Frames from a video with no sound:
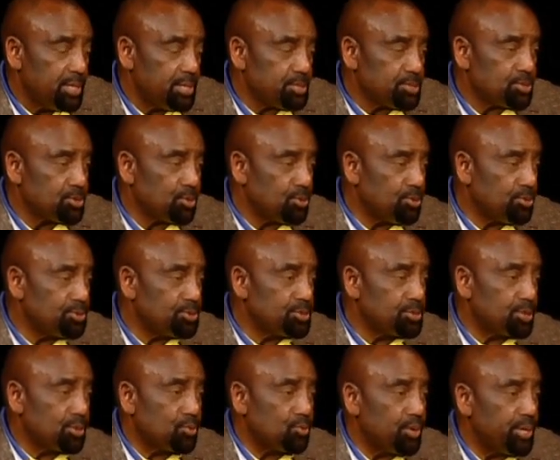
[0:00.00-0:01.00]
His courage
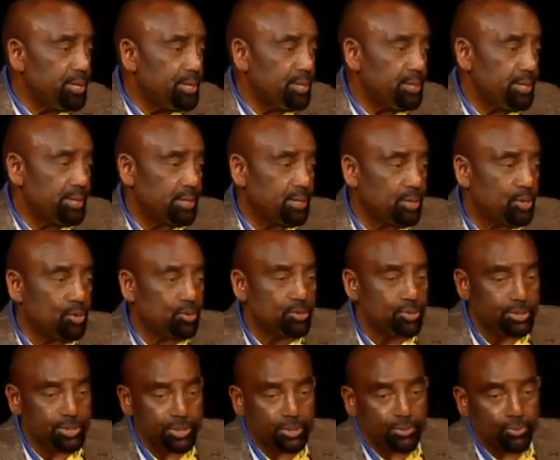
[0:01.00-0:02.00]
is greater than the
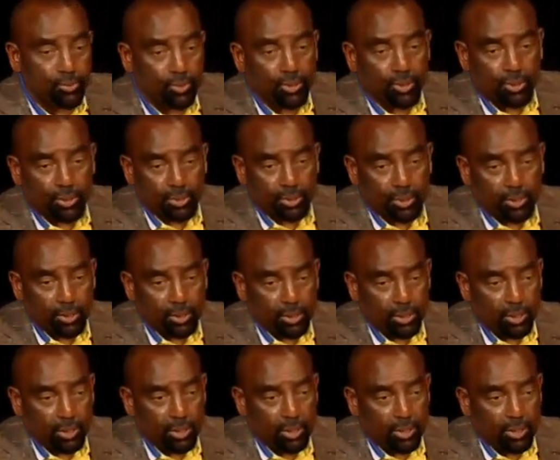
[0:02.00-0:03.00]
courage in the world.
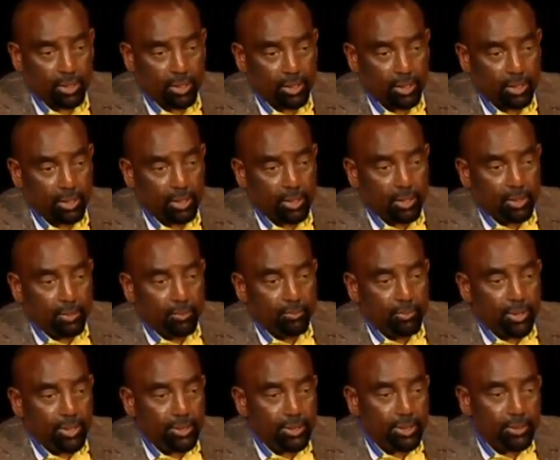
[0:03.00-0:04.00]

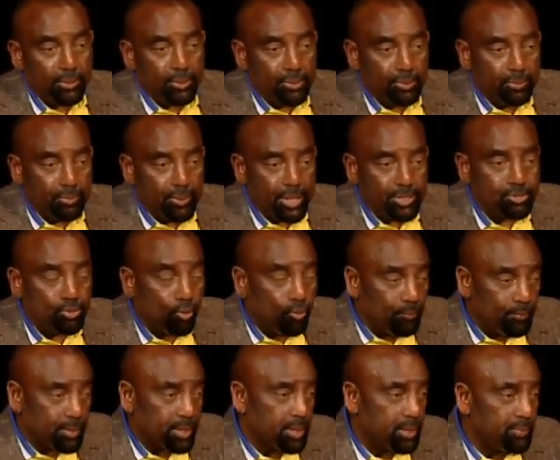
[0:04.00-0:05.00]
But you must
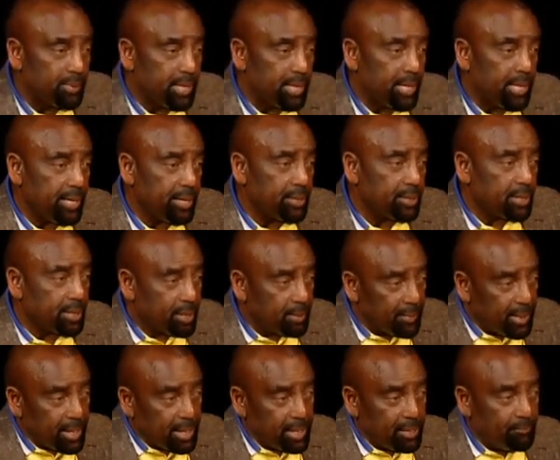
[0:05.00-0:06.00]
overcome that anger,
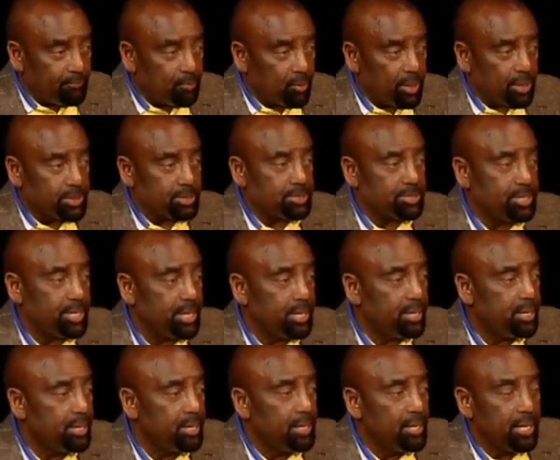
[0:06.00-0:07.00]
come out of that fallen
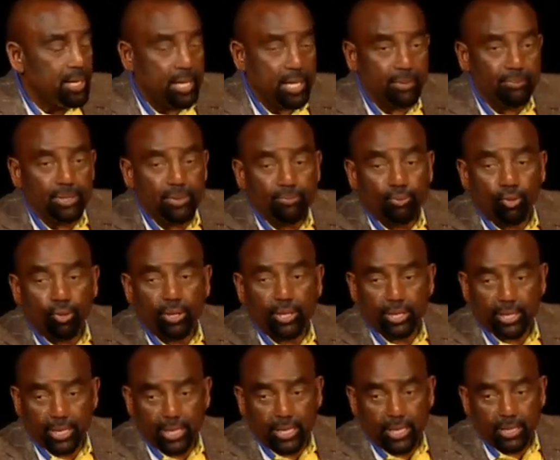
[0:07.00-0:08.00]
state, and be
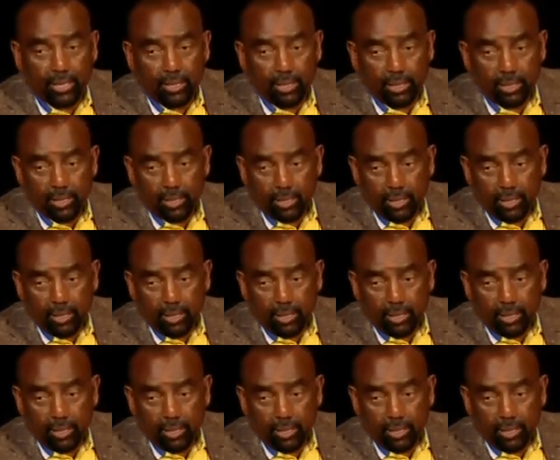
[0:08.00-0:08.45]
born again.